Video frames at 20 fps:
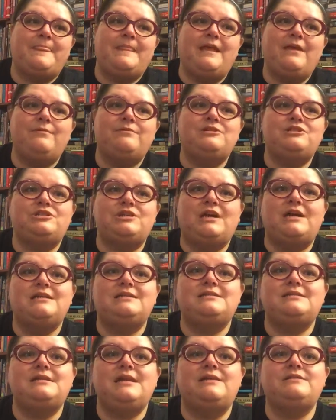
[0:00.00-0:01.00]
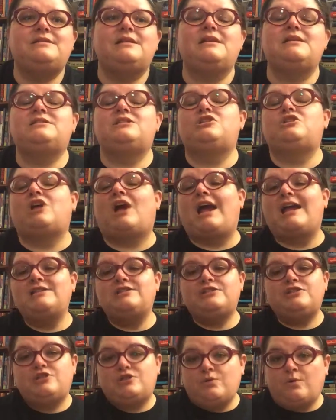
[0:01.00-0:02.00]
it was just, it's a
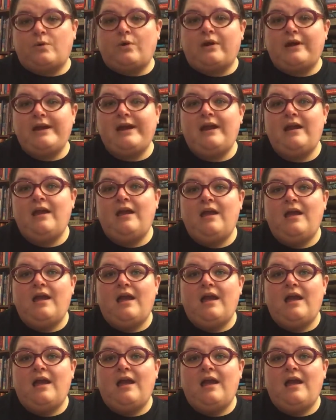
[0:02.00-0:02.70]
tragic story.